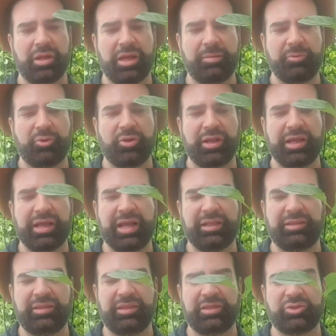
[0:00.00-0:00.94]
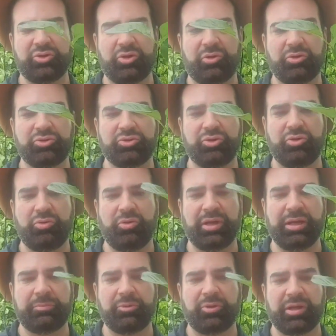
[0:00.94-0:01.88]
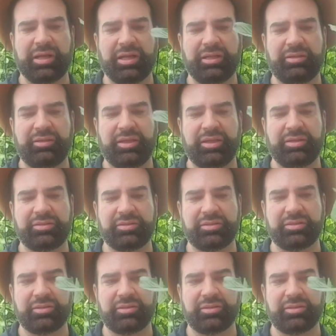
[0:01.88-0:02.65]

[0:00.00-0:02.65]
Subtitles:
I'm gonna cut this also, and I'm gonna cut this.